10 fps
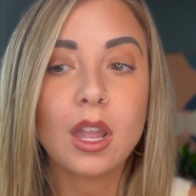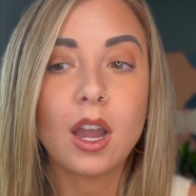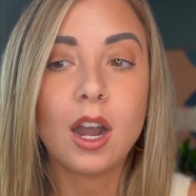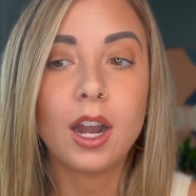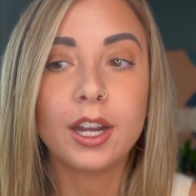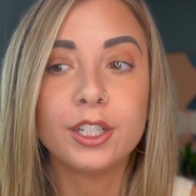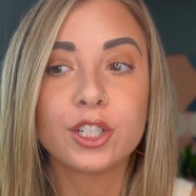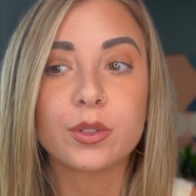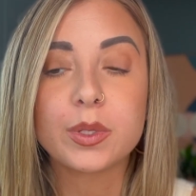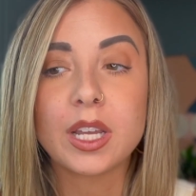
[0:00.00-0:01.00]
I
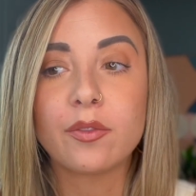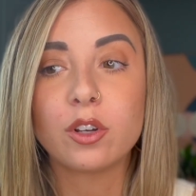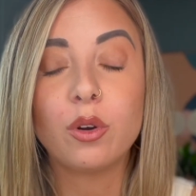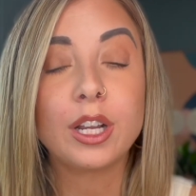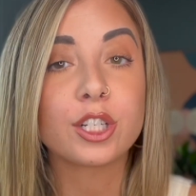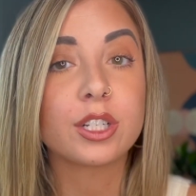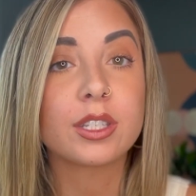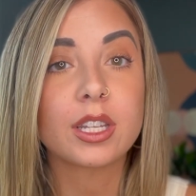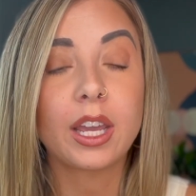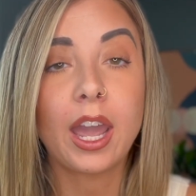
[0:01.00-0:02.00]
just was having
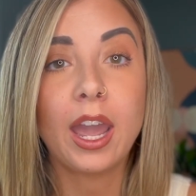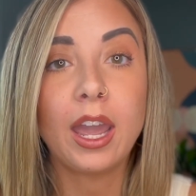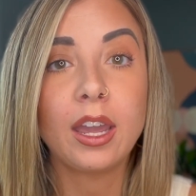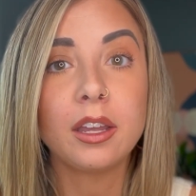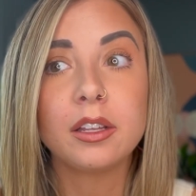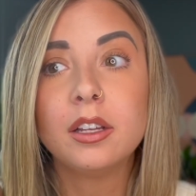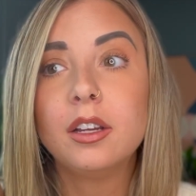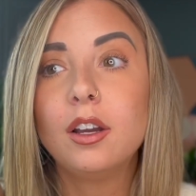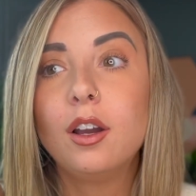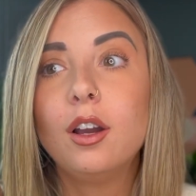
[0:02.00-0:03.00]
questions like, hey,
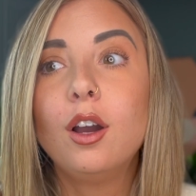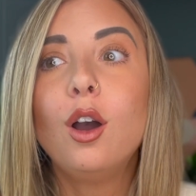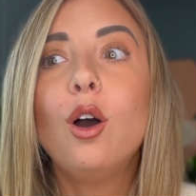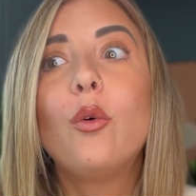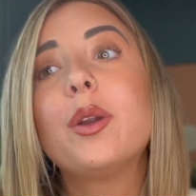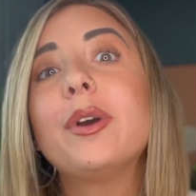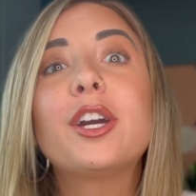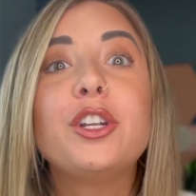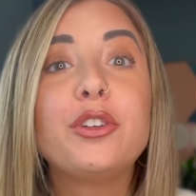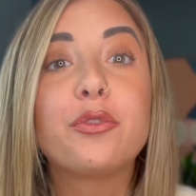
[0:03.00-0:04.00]
what am I
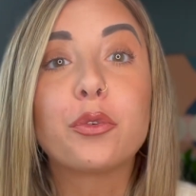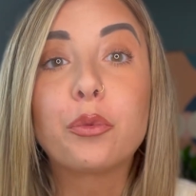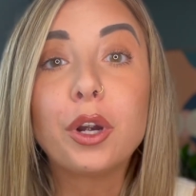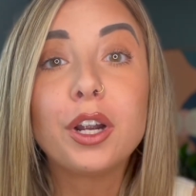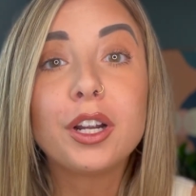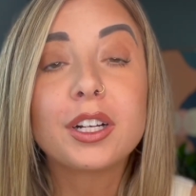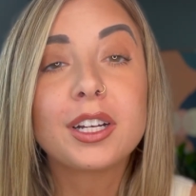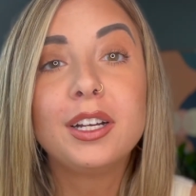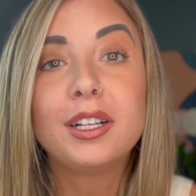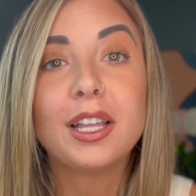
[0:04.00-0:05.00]
gonna do for work?
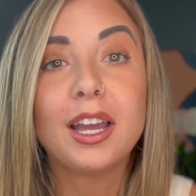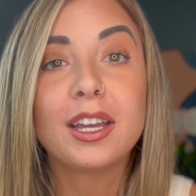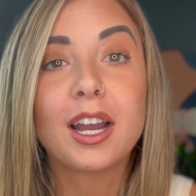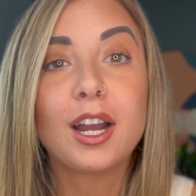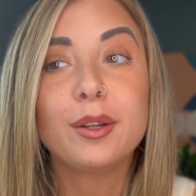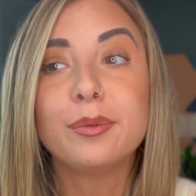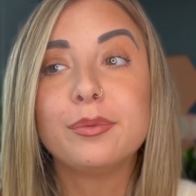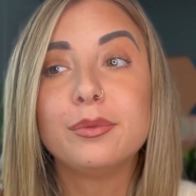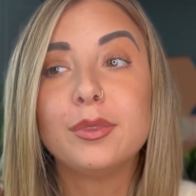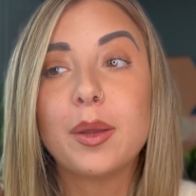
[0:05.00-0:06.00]
Like, I
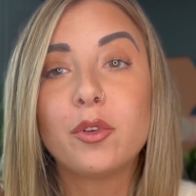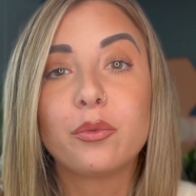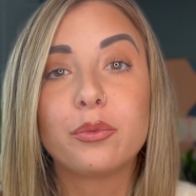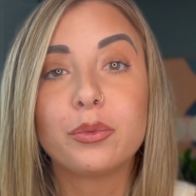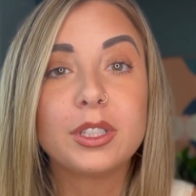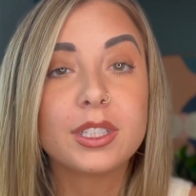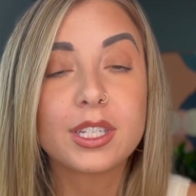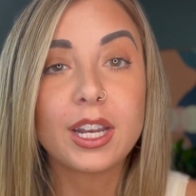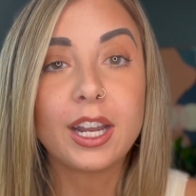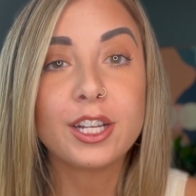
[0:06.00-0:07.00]
am a real
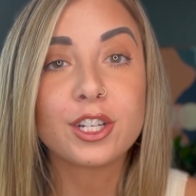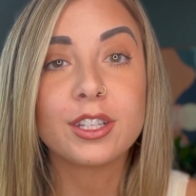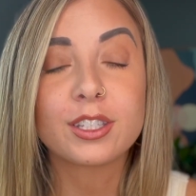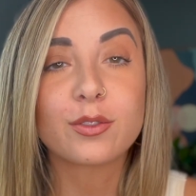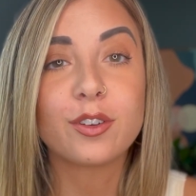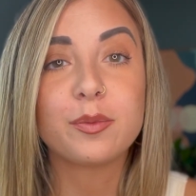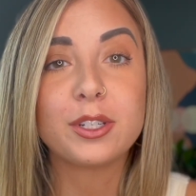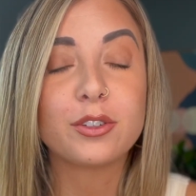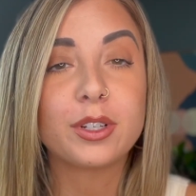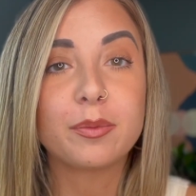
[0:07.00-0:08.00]
estate agent. That's what I've been
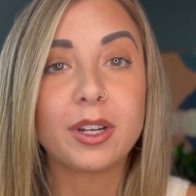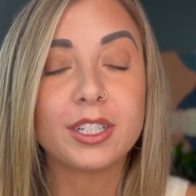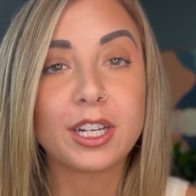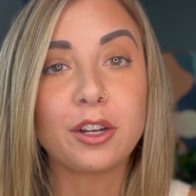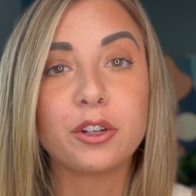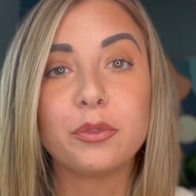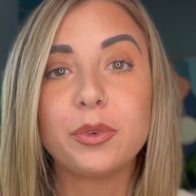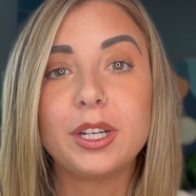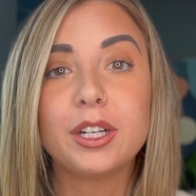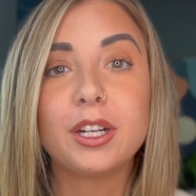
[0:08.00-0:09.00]
doing my entire
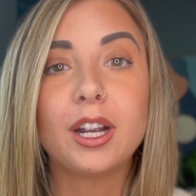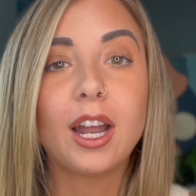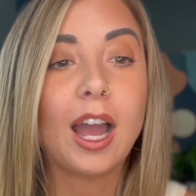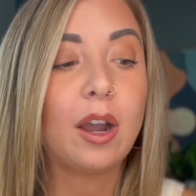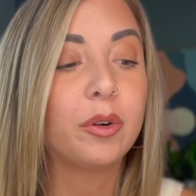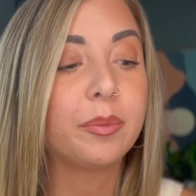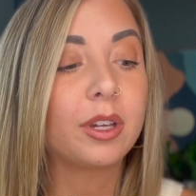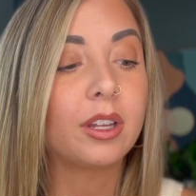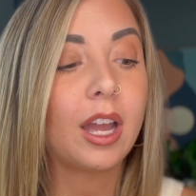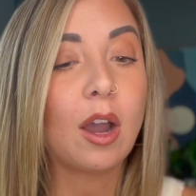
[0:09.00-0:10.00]
career. How
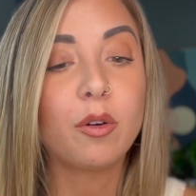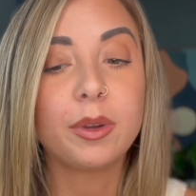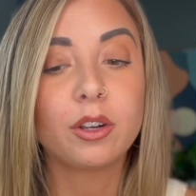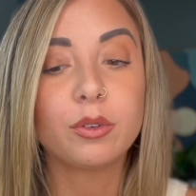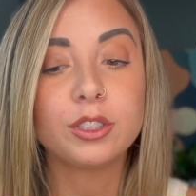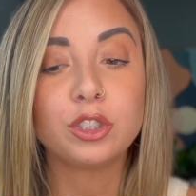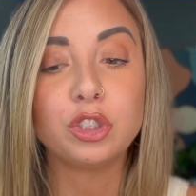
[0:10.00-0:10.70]
am I going to